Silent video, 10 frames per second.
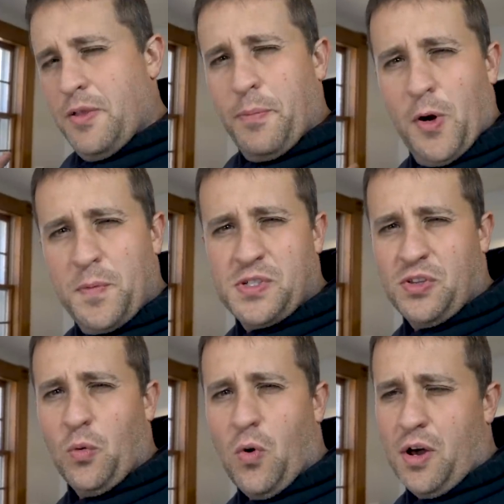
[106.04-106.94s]
The purpose
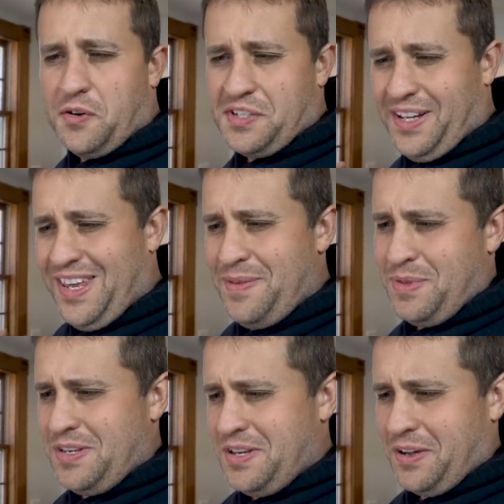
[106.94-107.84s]
of the water is to keep
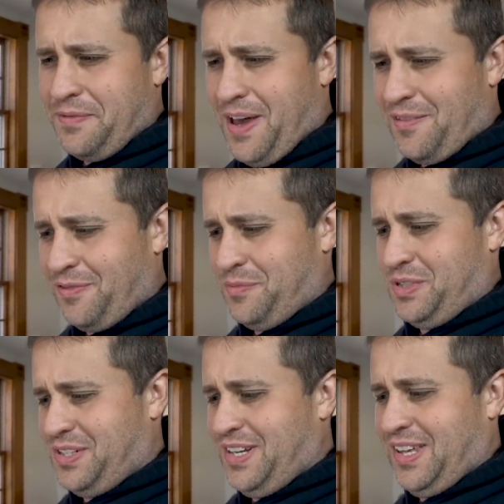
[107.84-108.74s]
the duck fat from
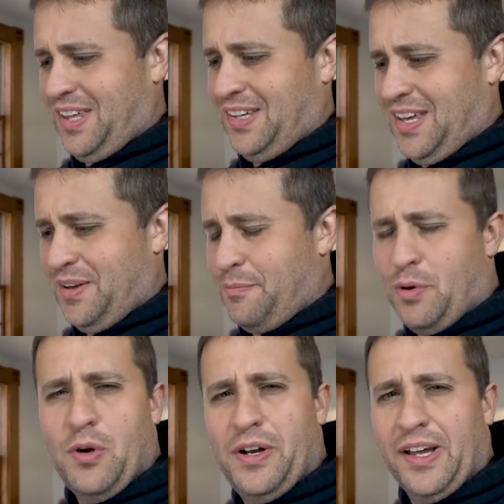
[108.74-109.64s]
sticking and
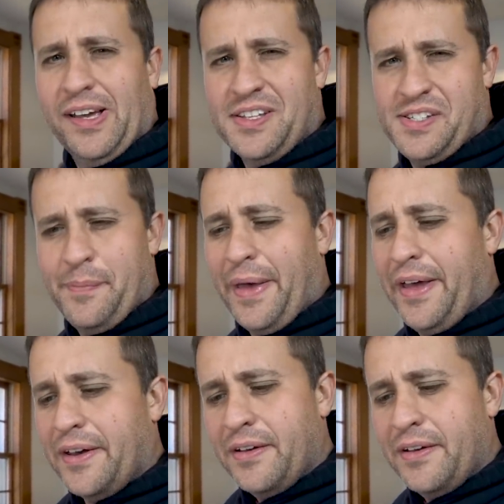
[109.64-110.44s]
burning against the pan.